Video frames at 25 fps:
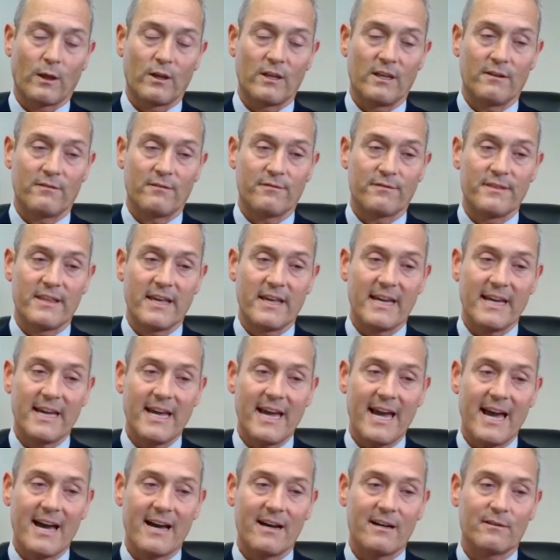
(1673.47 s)
if they
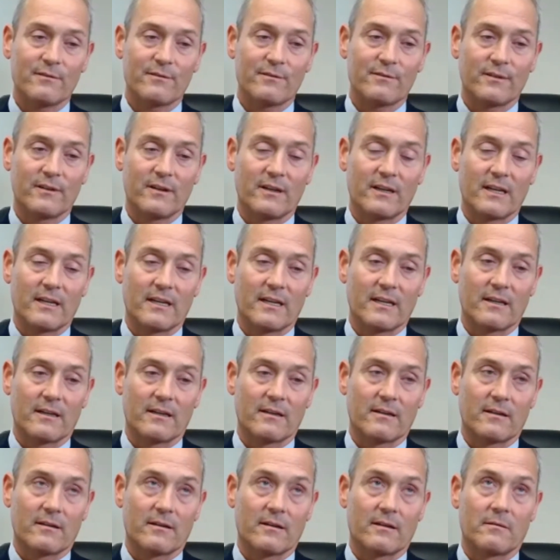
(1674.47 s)
have
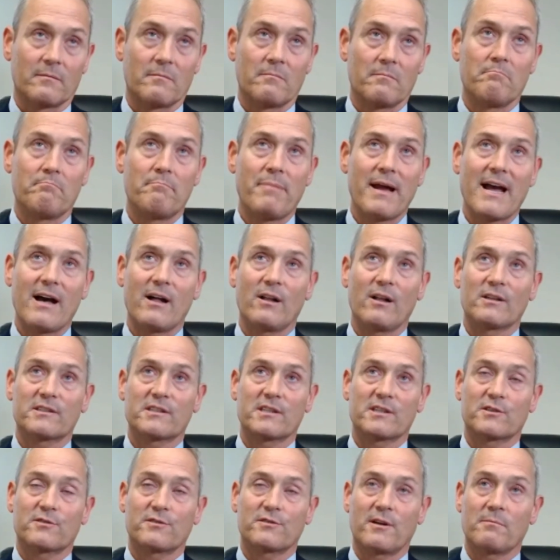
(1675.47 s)

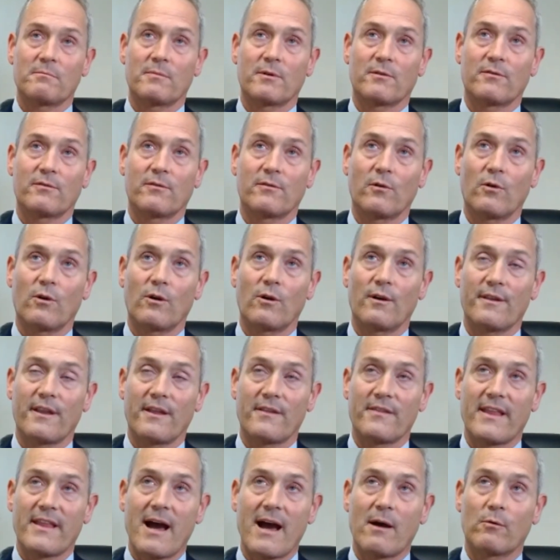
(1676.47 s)
balances from before,
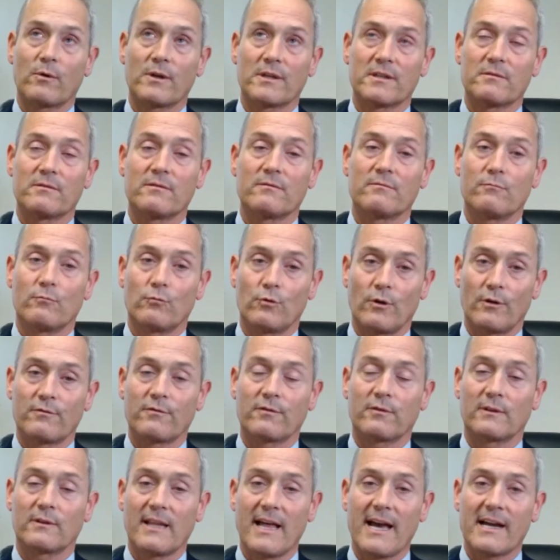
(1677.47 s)
then that would
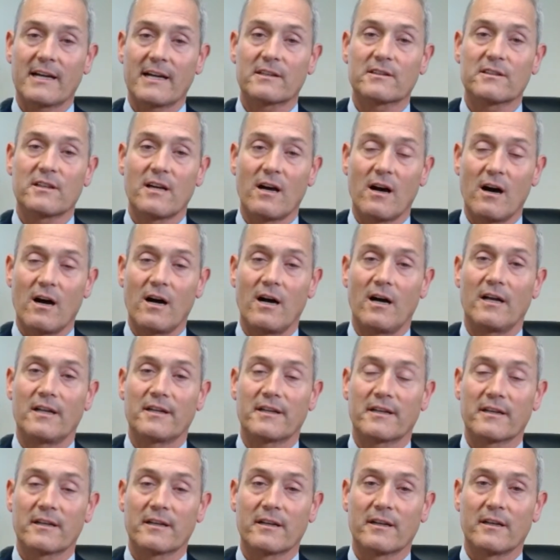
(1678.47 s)
reflect
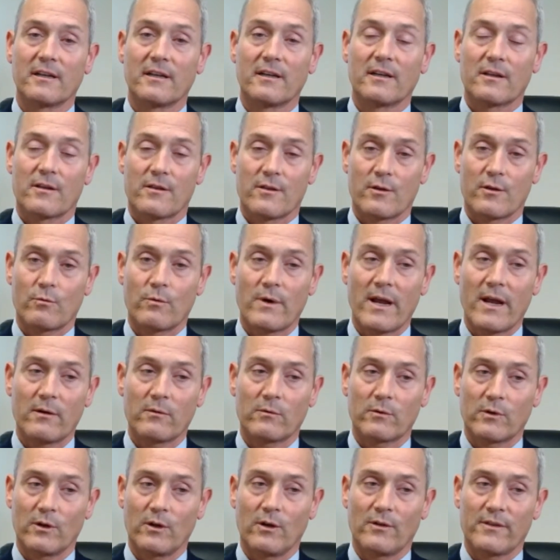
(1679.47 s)
on the rent
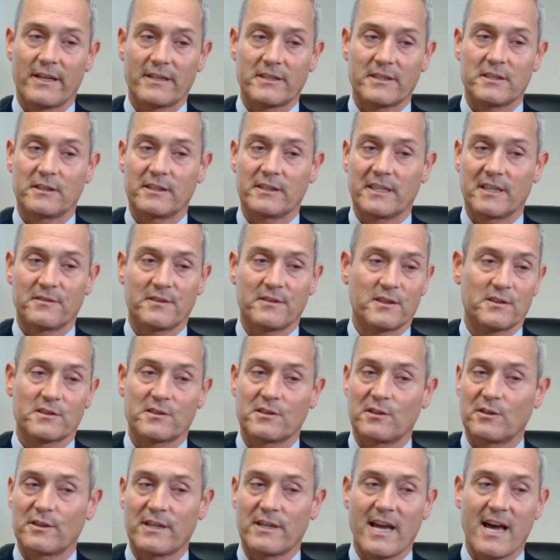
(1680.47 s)
roll that you give us.
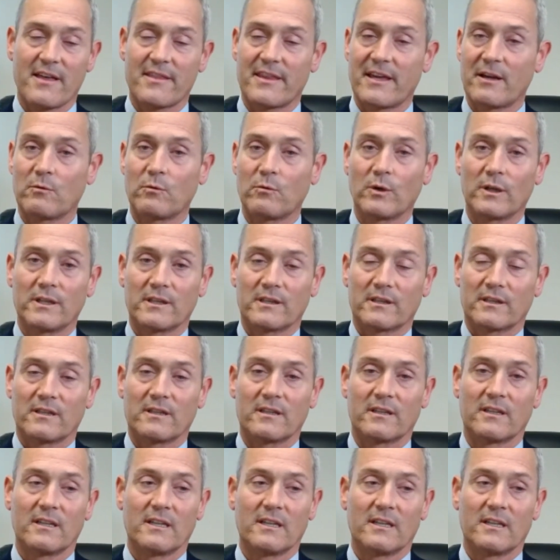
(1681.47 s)
So yeah, they wouldn't,